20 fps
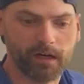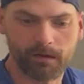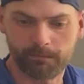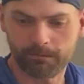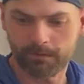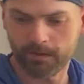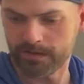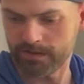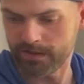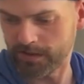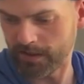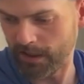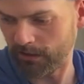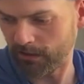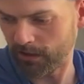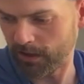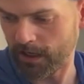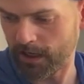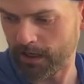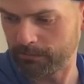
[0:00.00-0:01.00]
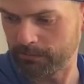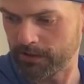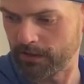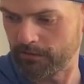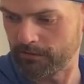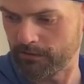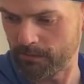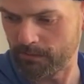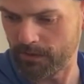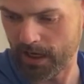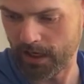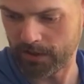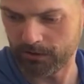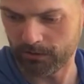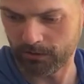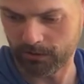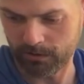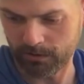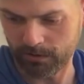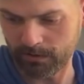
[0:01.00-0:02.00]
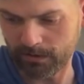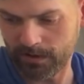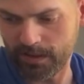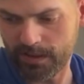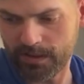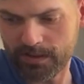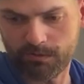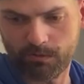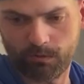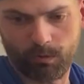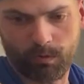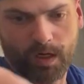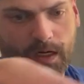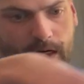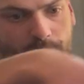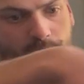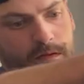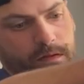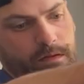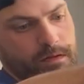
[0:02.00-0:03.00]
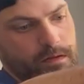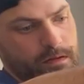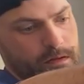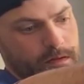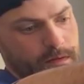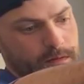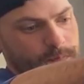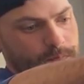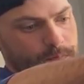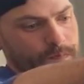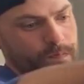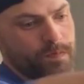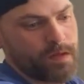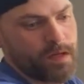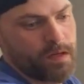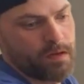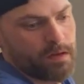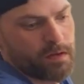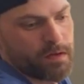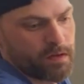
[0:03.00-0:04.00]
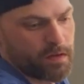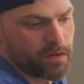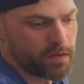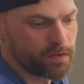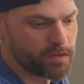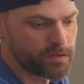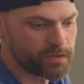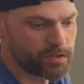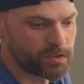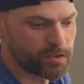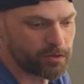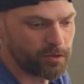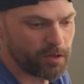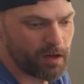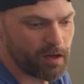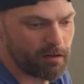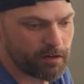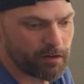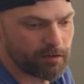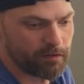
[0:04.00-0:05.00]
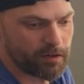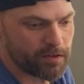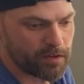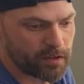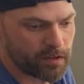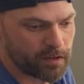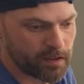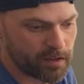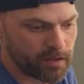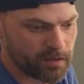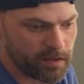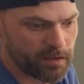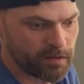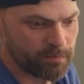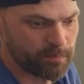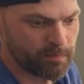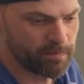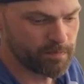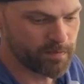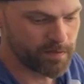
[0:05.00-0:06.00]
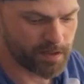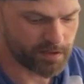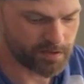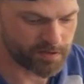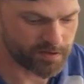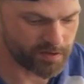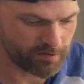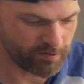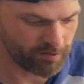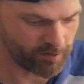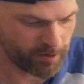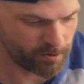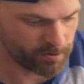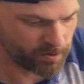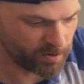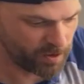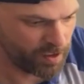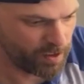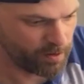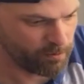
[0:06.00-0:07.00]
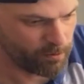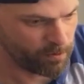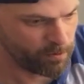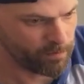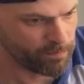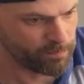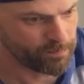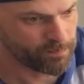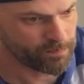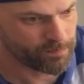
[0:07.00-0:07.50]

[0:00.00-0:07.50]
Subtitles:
A printed out copy of the manual as well. So you have everything. Then there's the phono cable.